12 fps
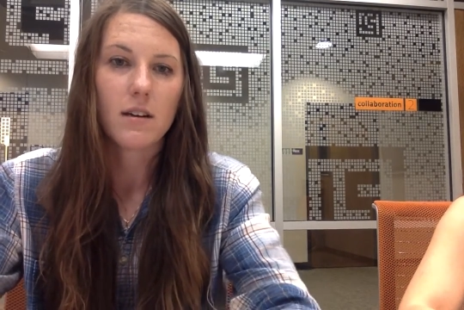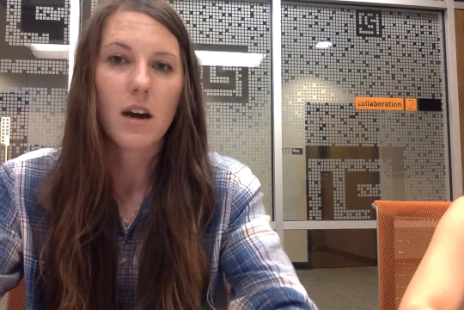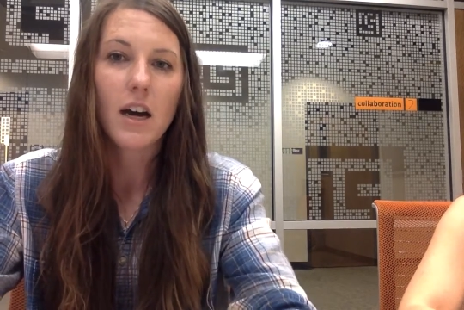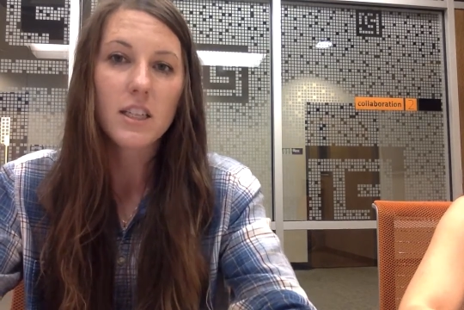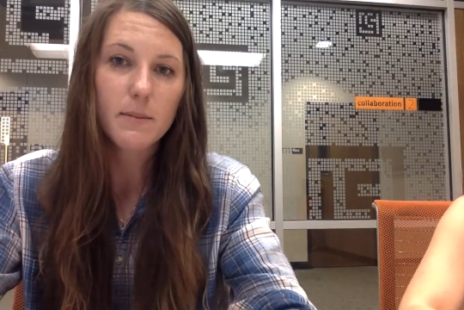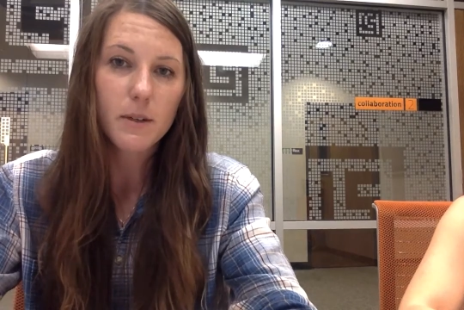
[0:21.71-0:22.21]

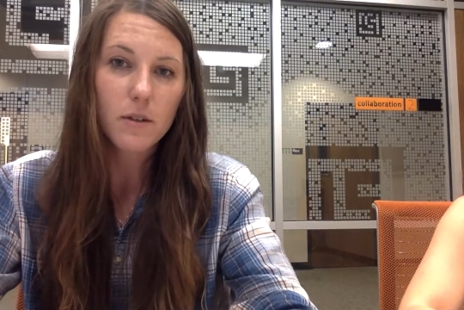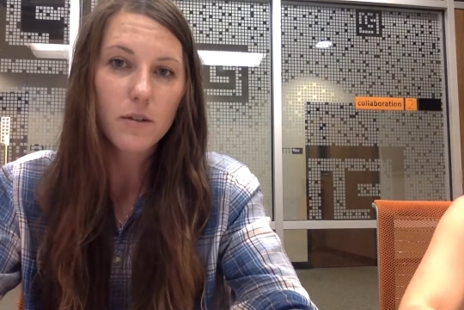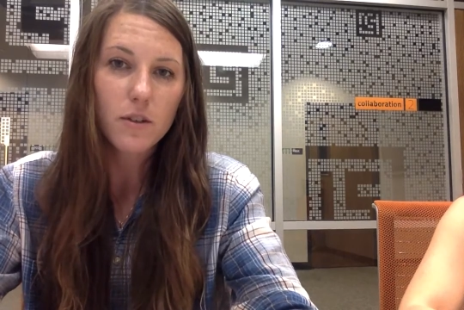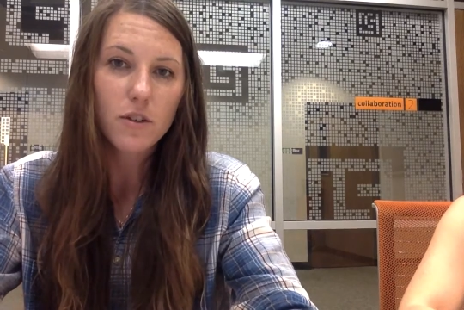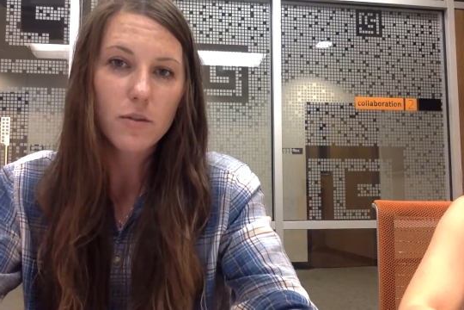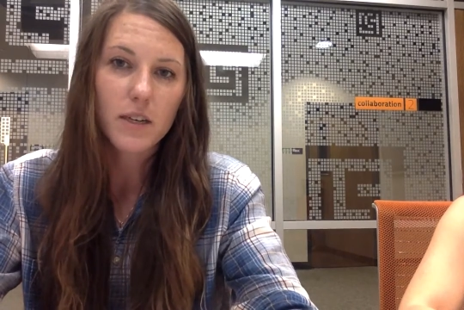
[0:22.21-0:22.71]
hospital
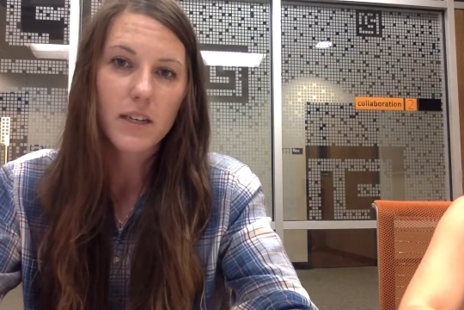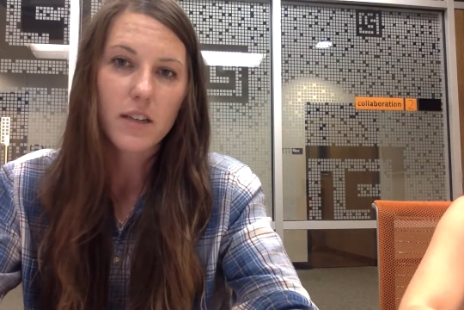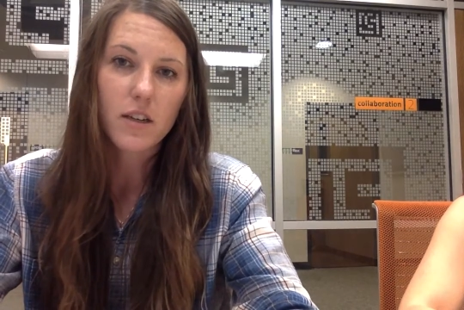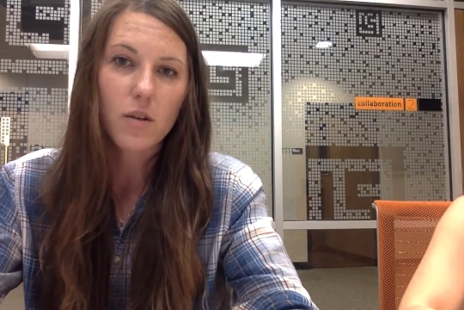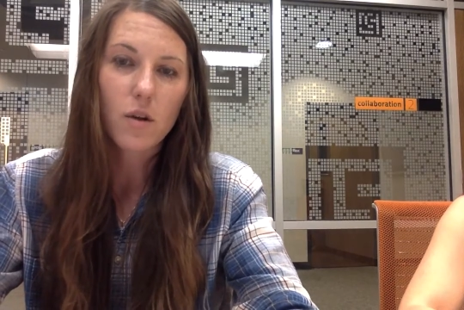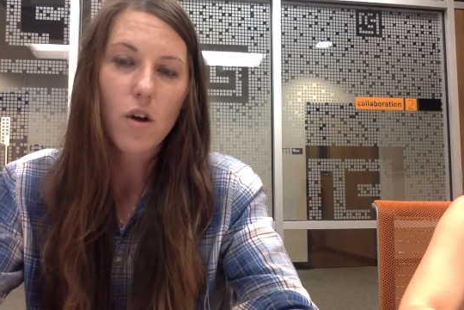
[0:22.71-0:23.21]
room or in their
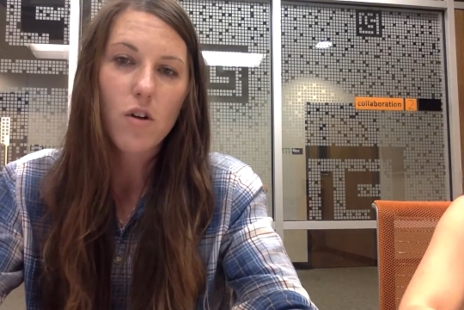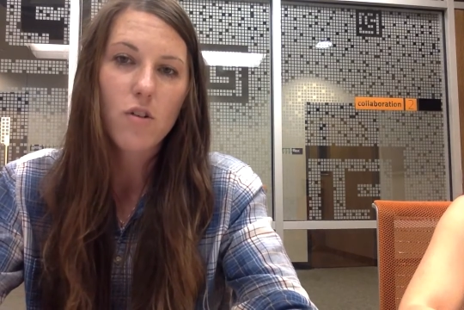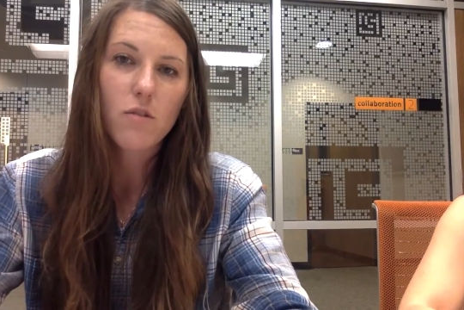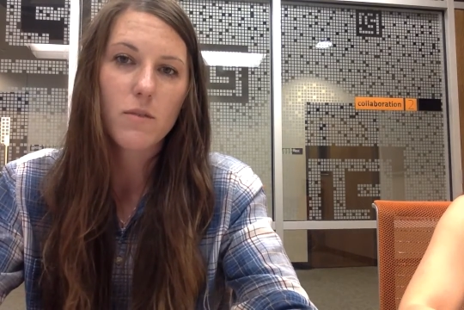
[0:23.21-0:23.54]
own home,